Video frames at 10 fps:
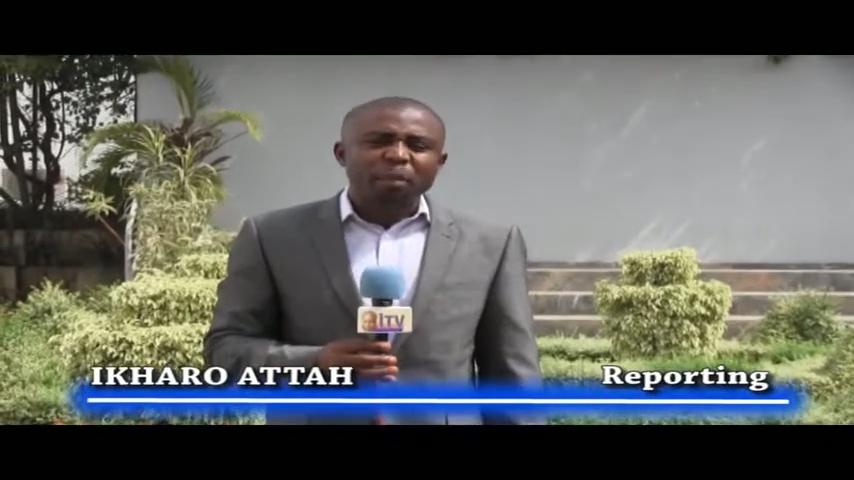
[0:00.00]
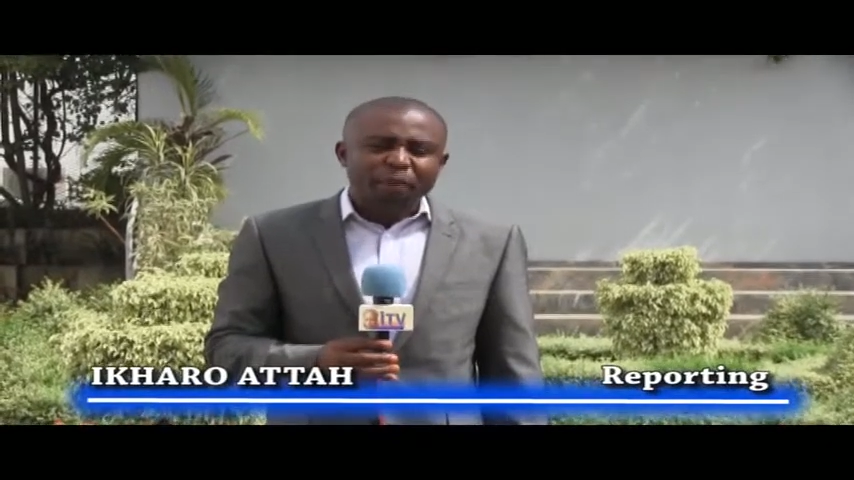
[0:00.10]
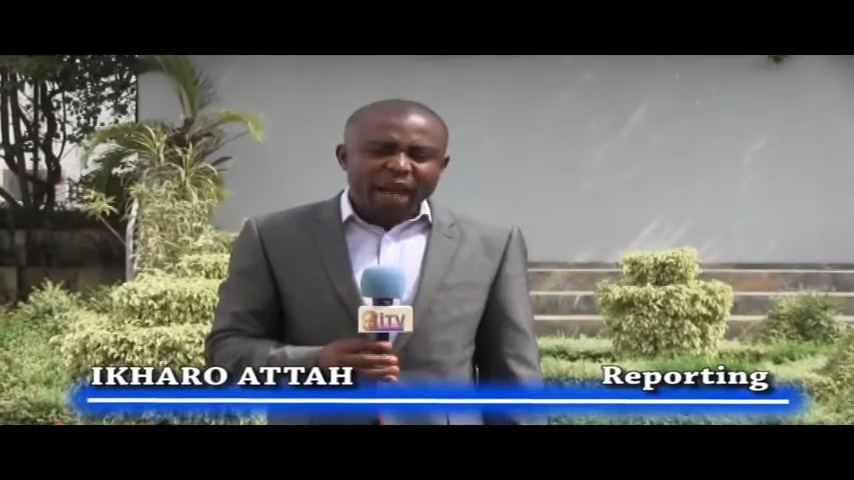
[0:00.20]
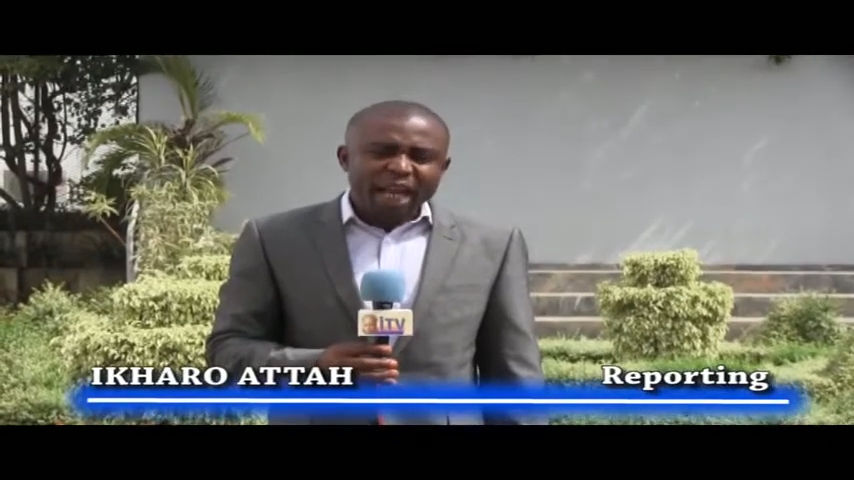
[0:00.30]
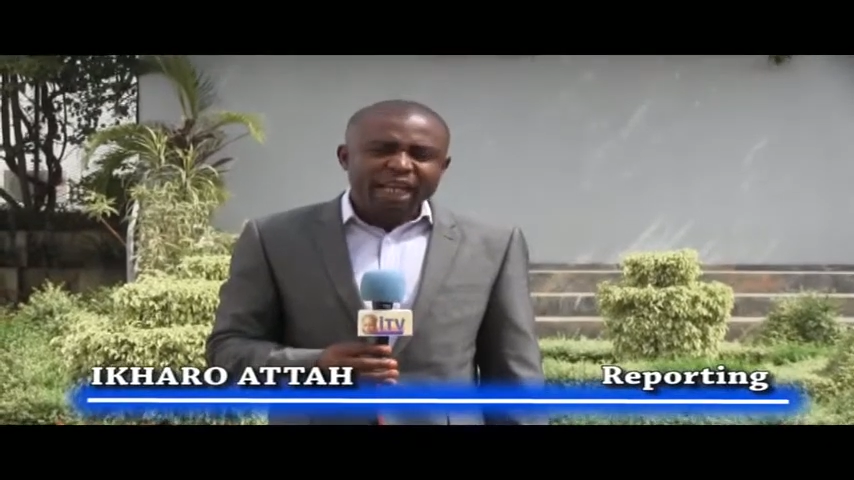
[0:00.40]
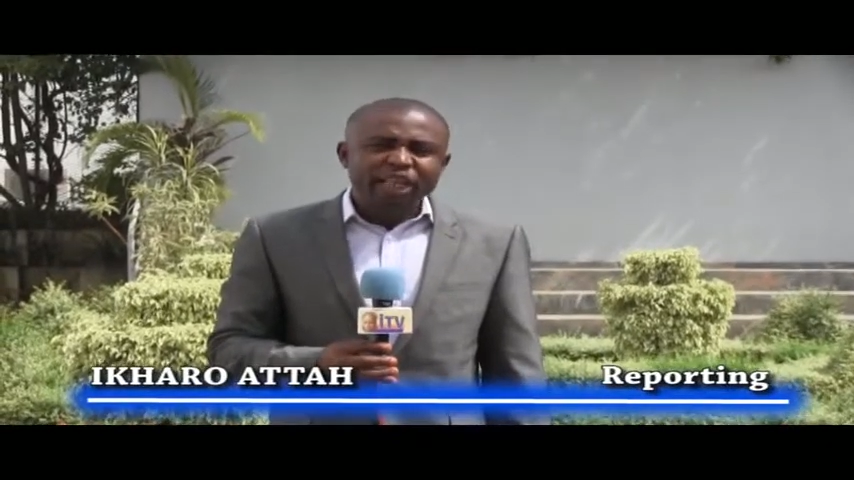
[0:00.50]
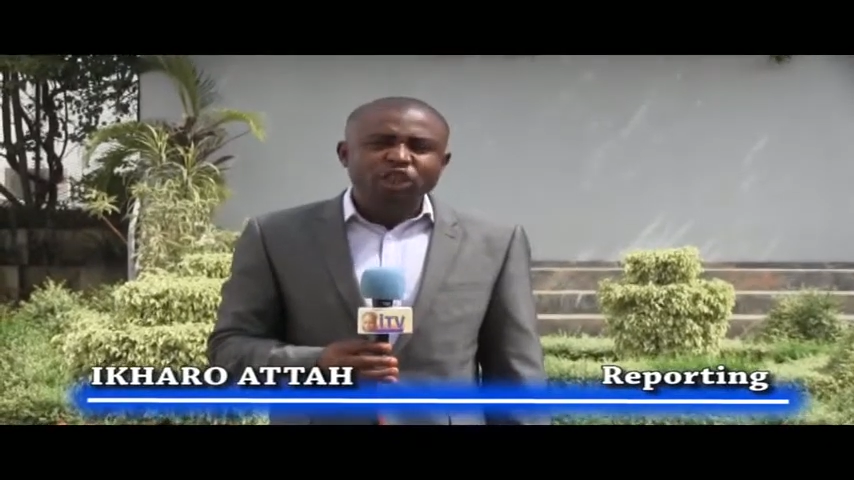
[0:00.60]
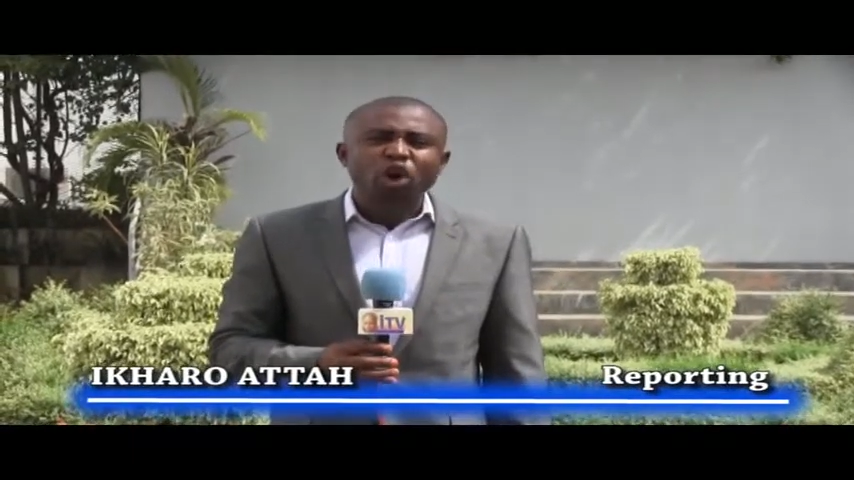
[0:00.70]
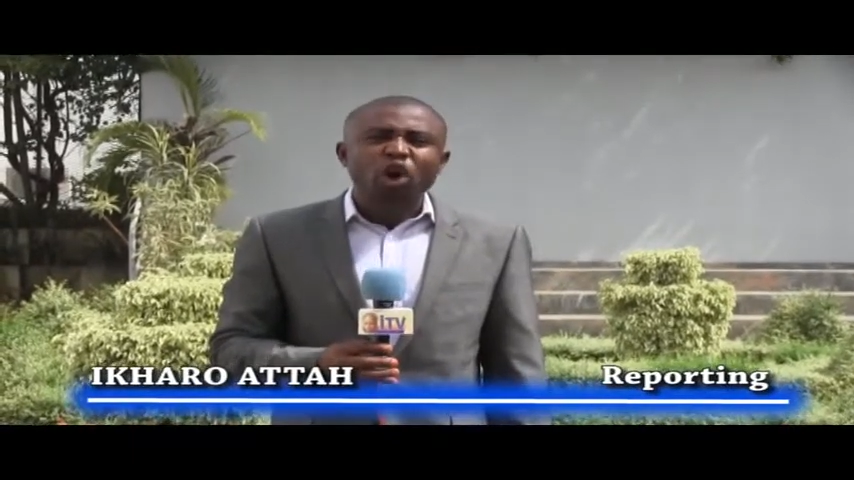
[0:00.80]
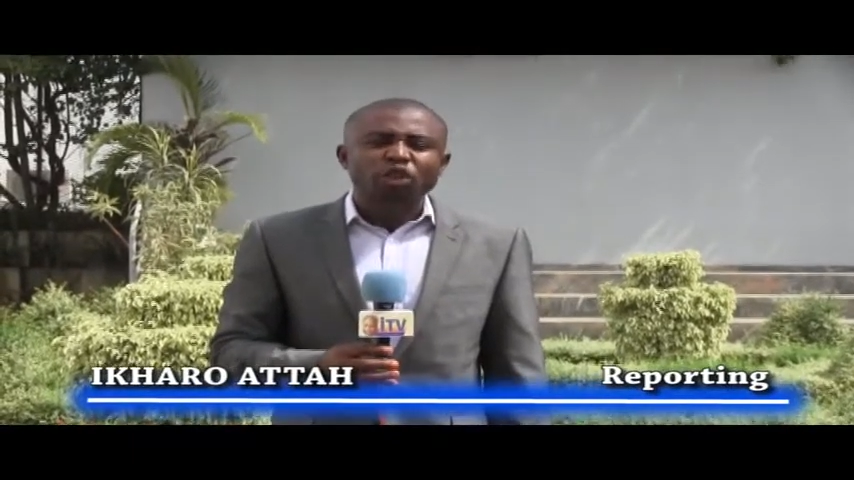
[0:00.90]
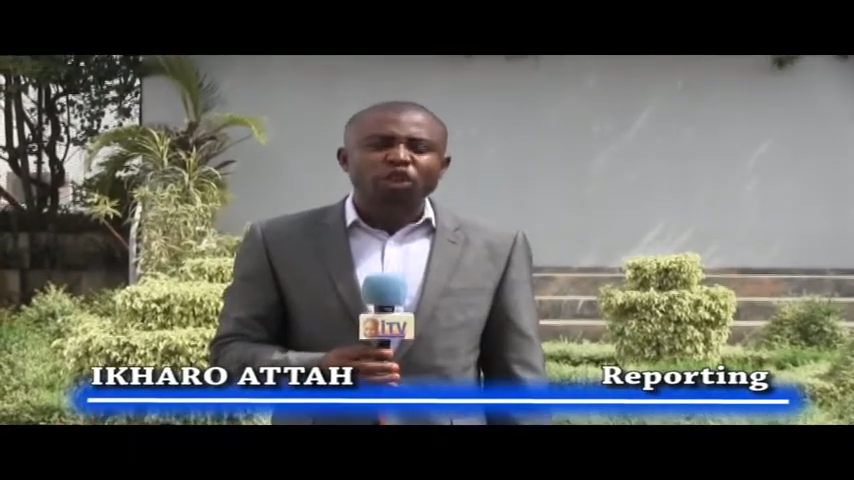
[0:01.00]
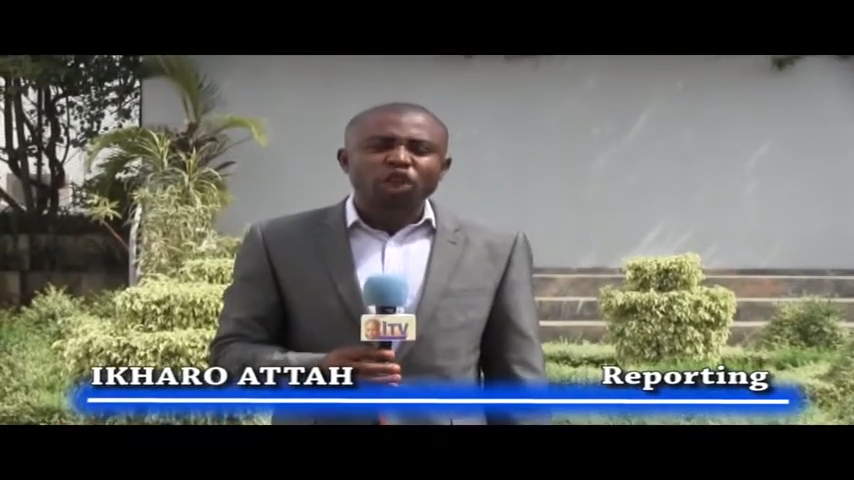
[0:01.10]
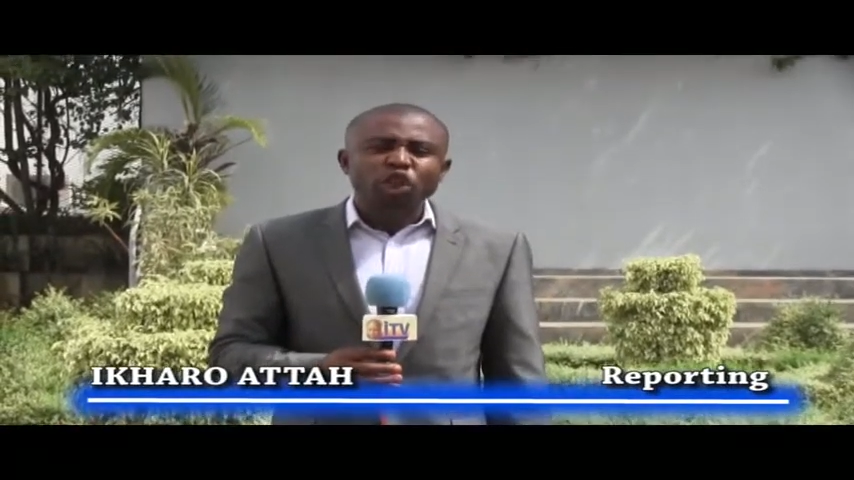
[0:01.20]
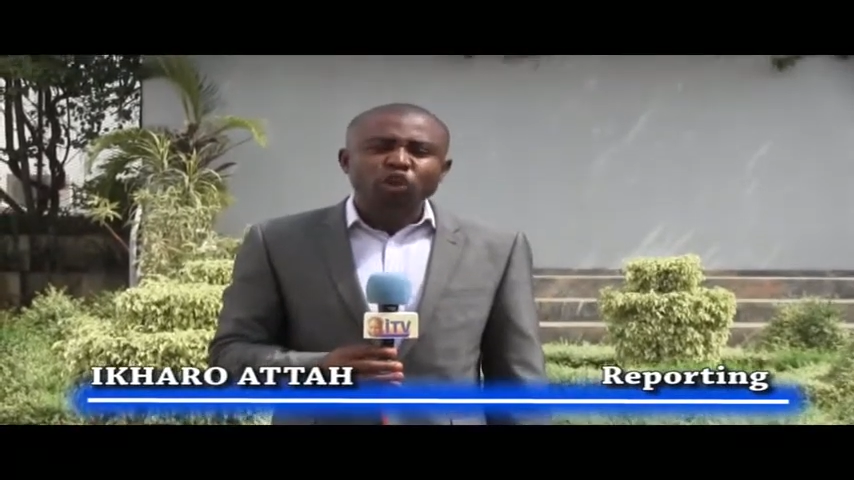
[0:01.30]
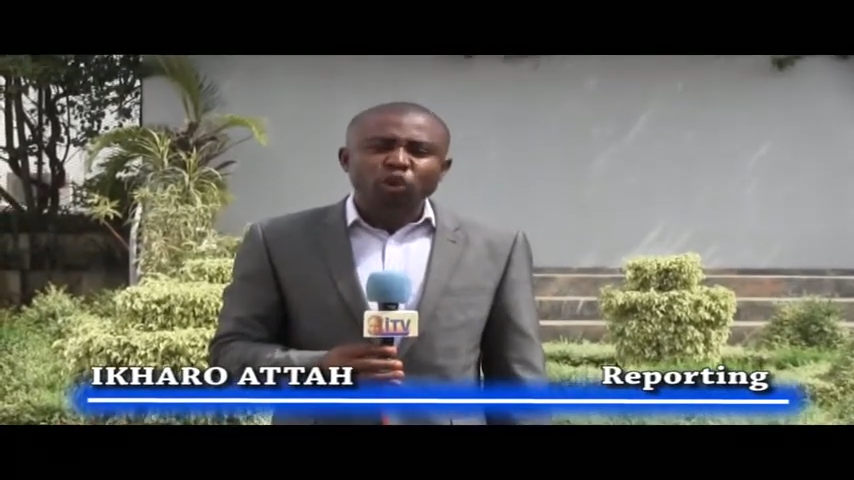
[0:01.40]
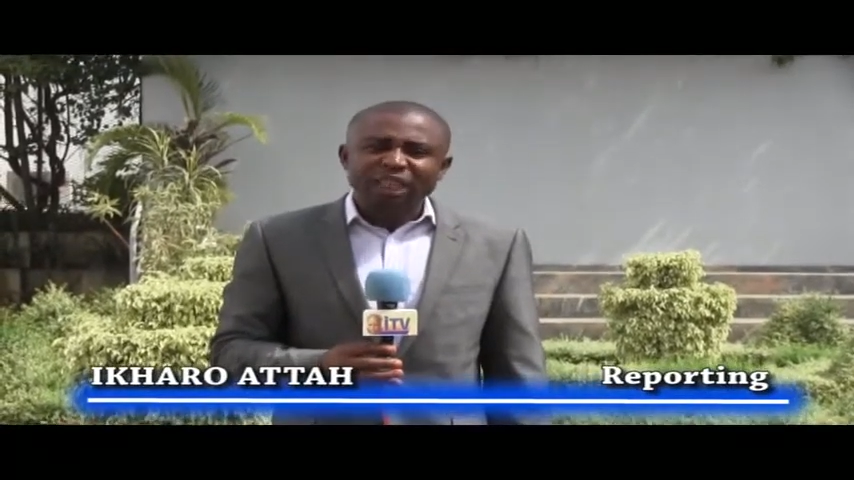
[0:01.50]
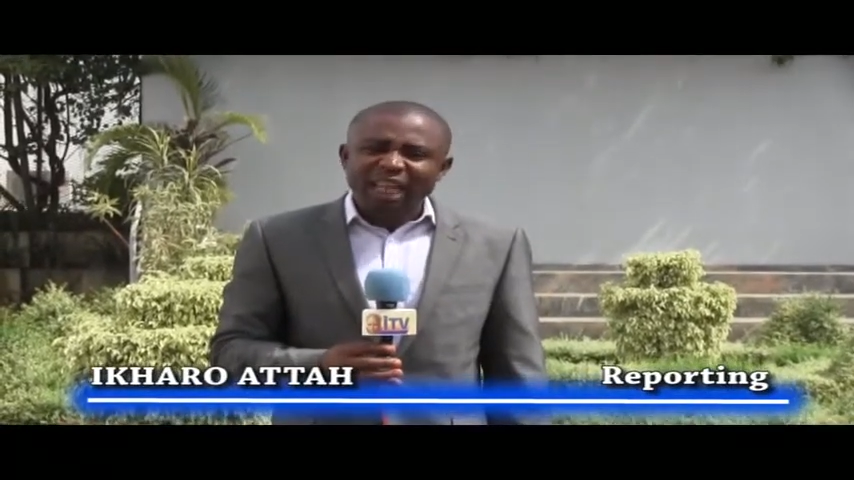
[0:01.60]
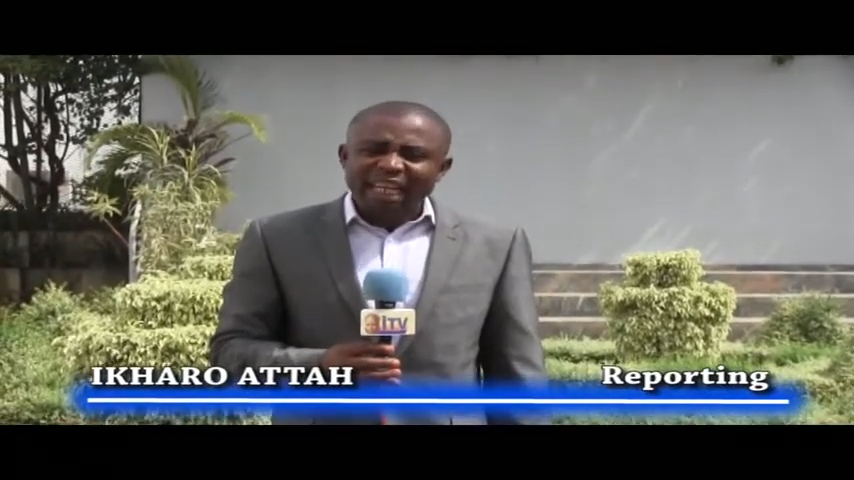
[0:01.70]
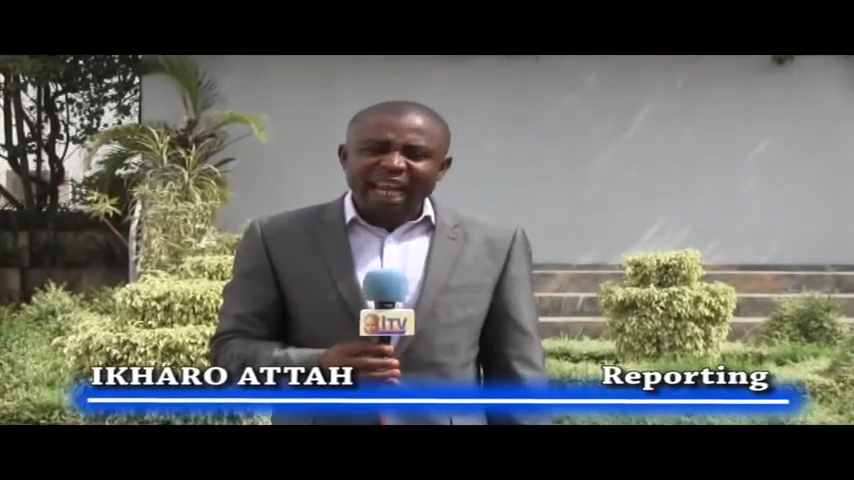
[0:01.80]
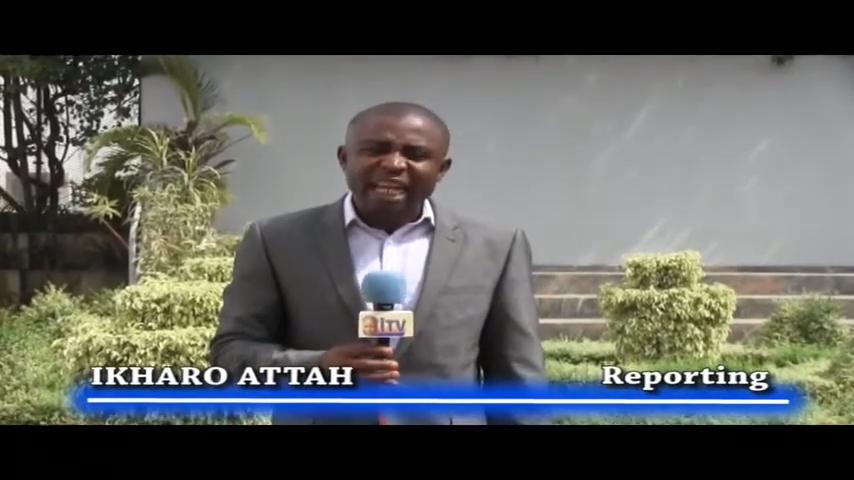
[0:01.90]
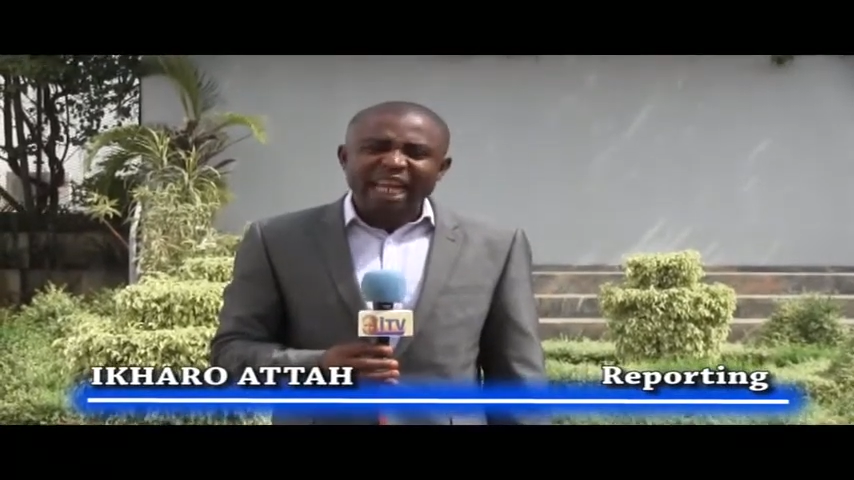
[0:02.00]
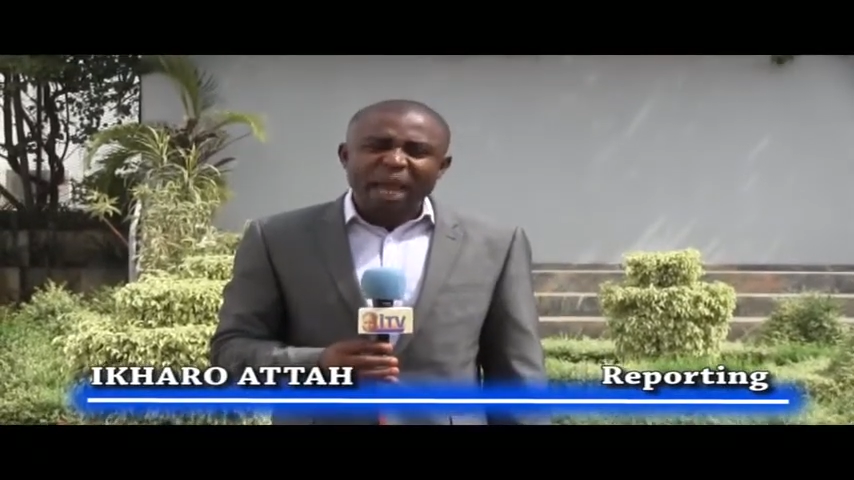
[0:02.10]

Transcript: praying the judge to declare the